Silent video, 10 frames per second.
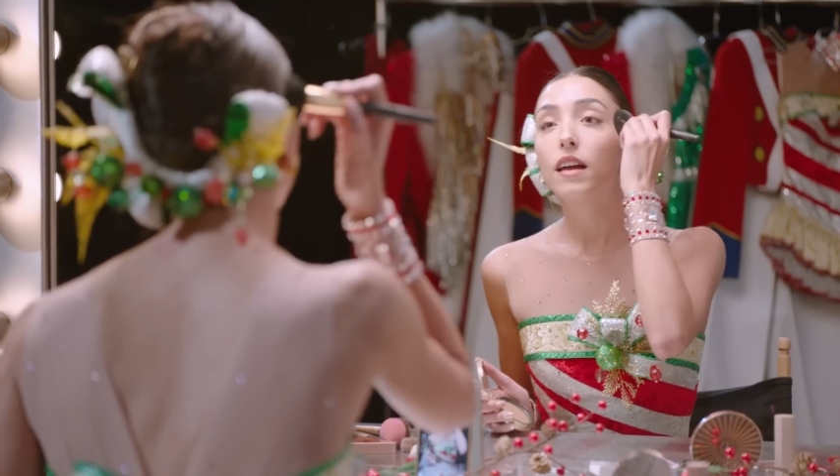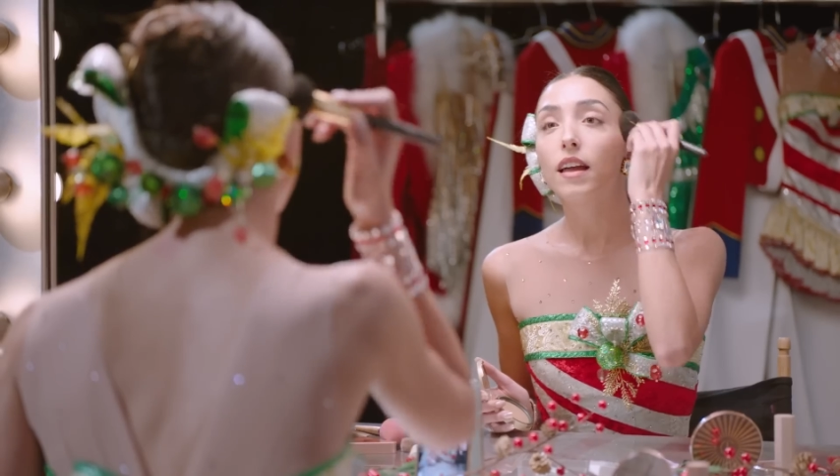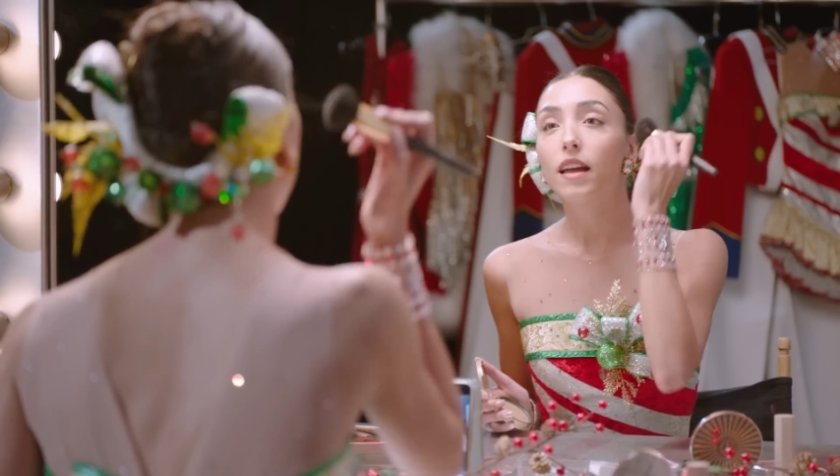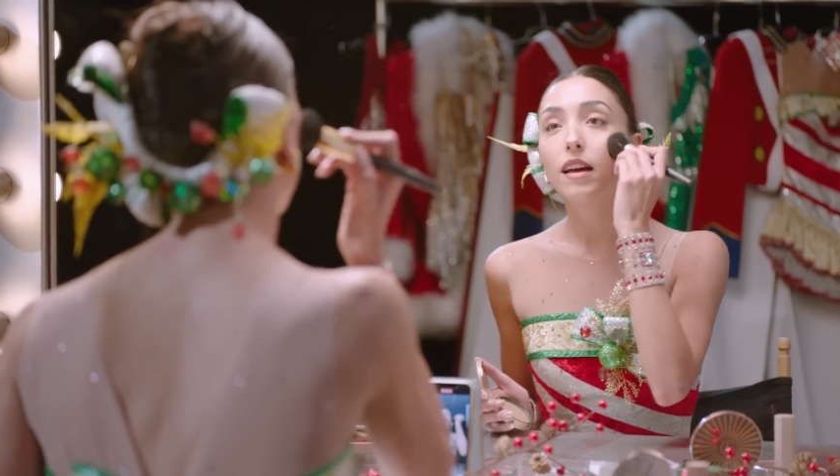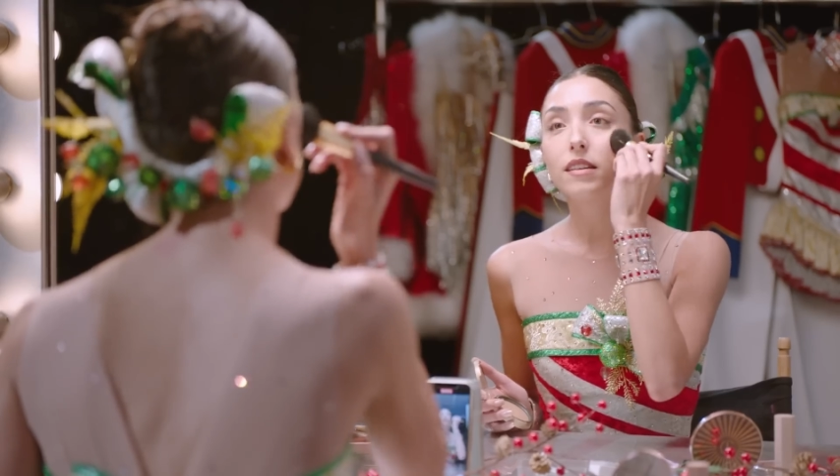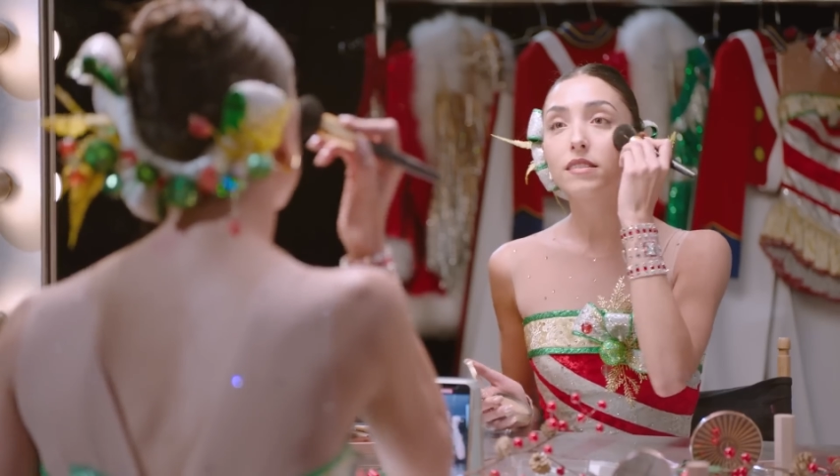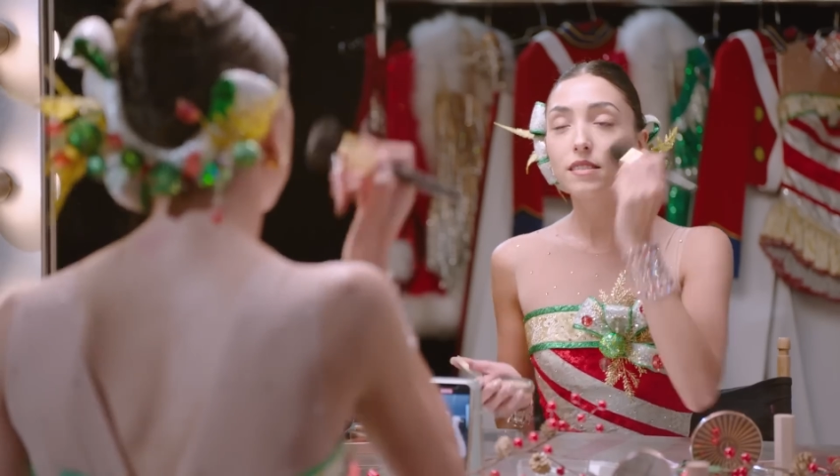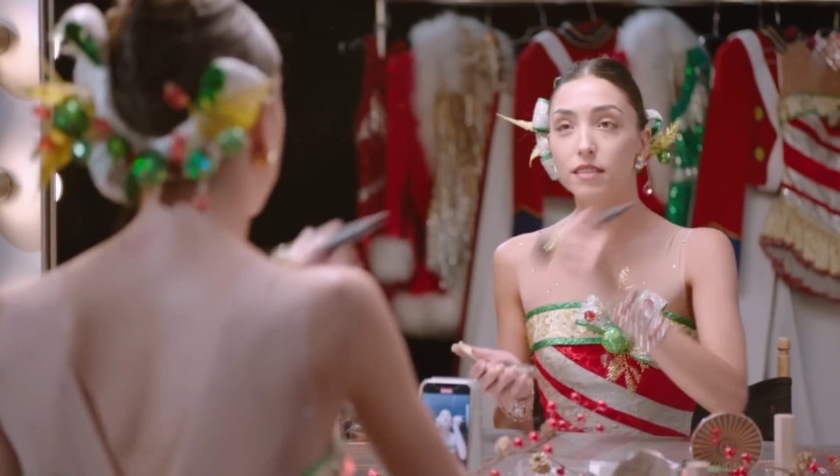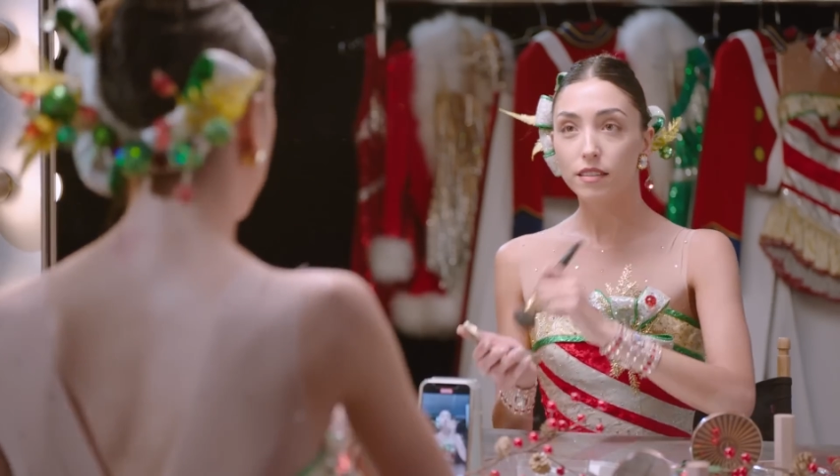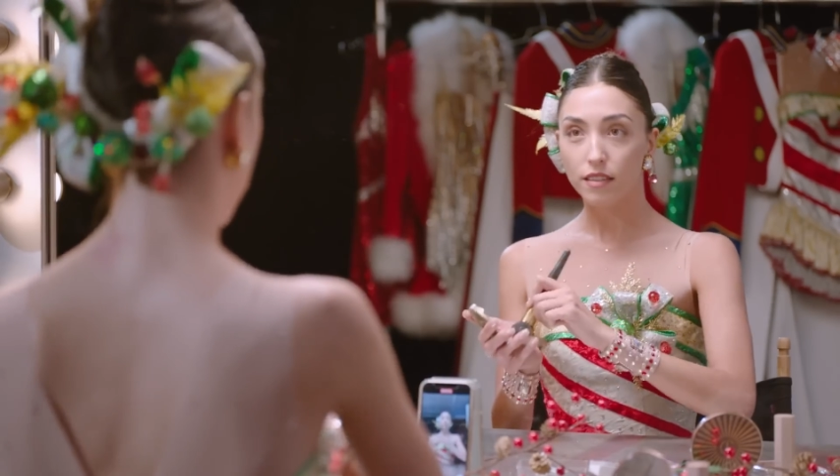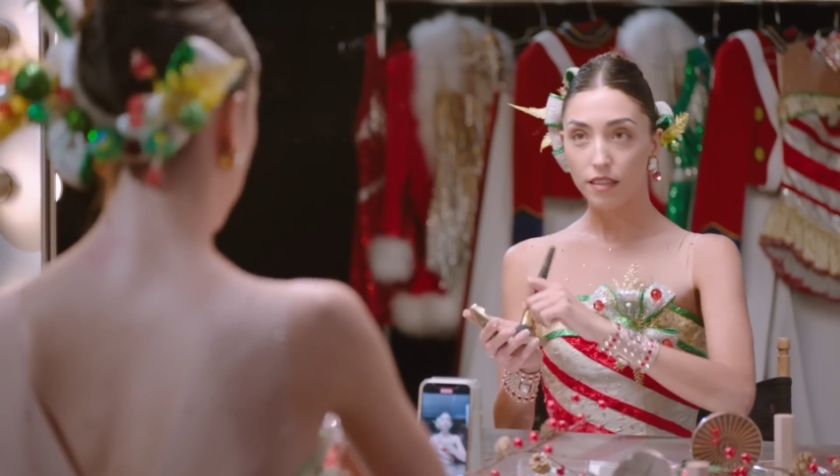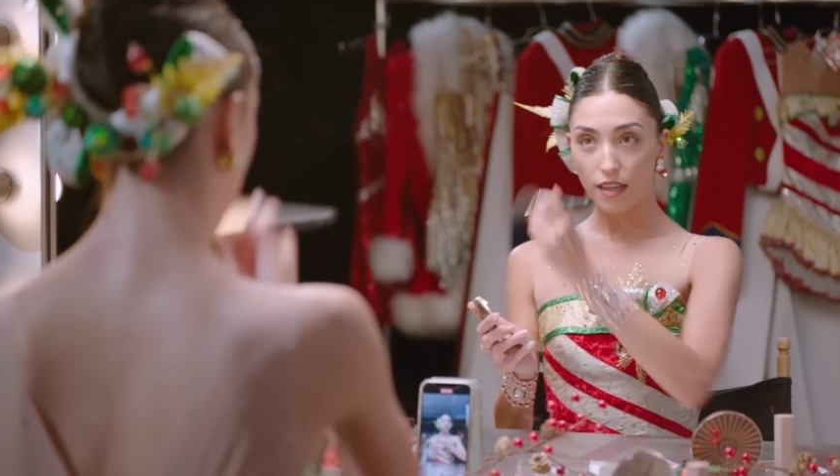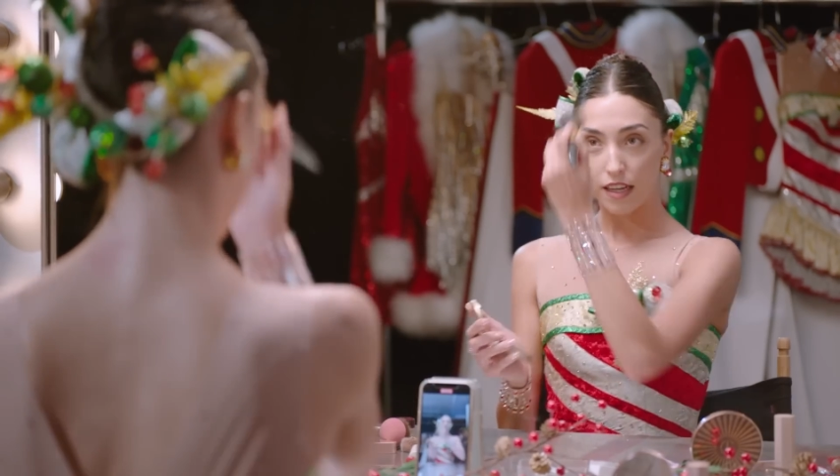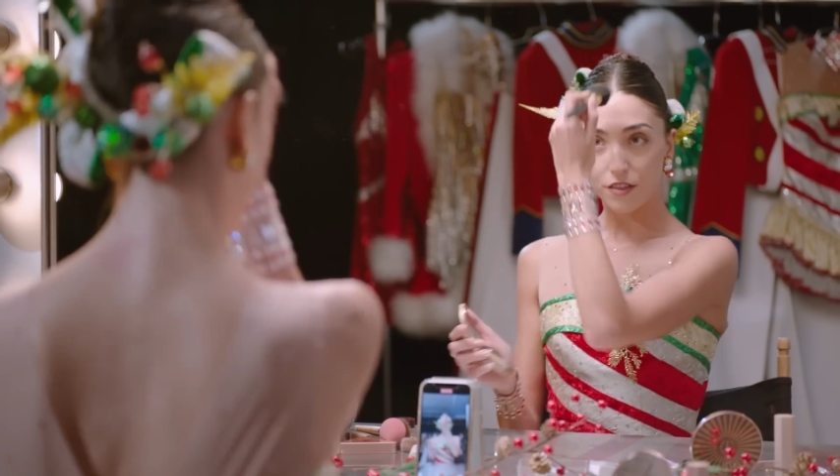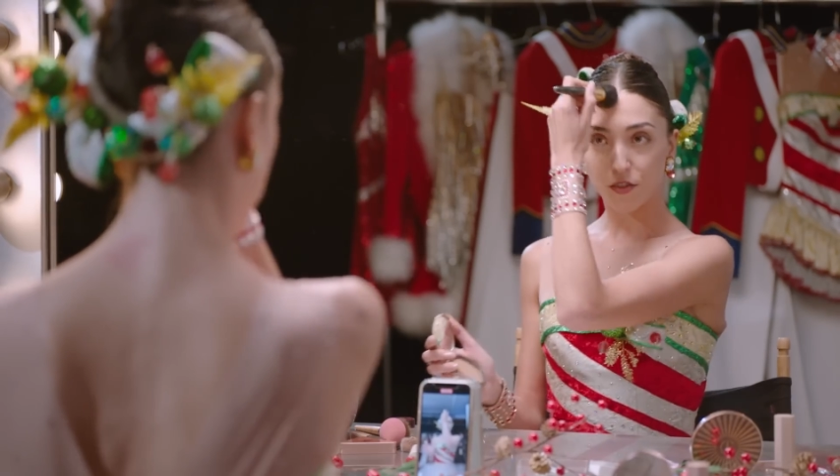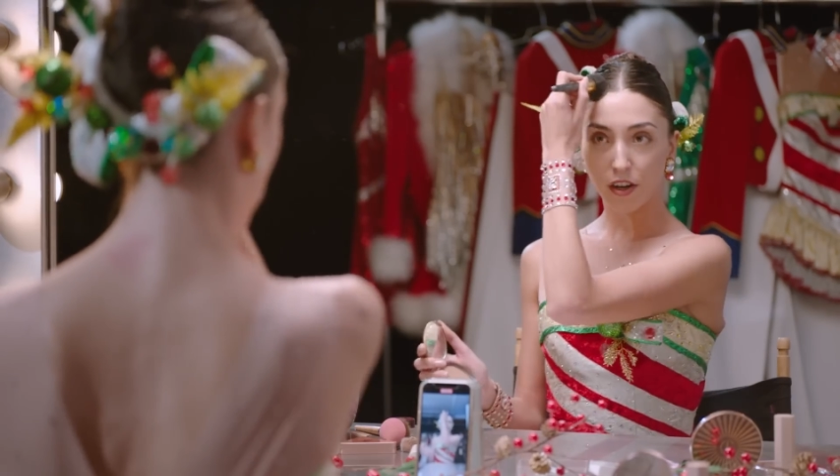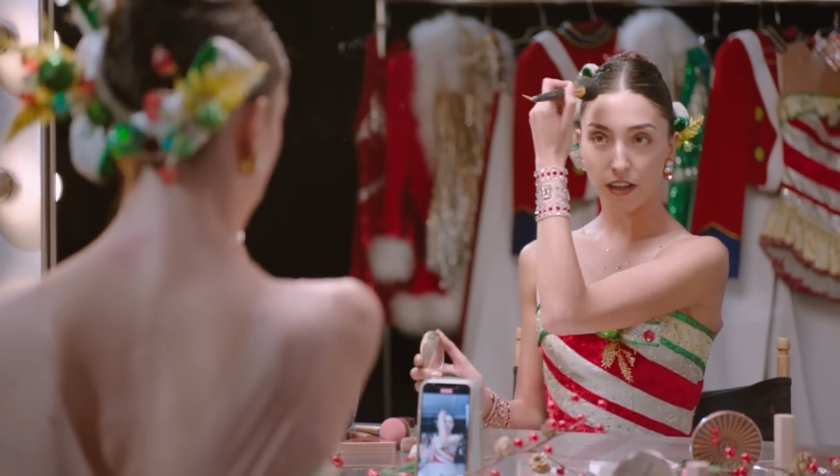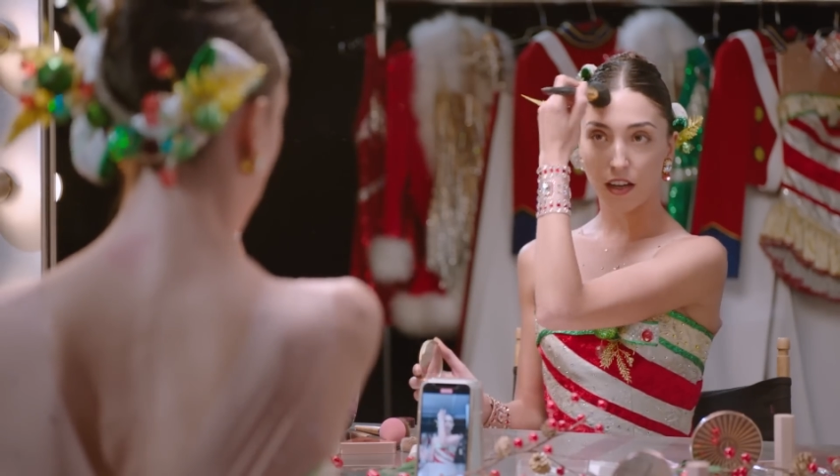And I draw it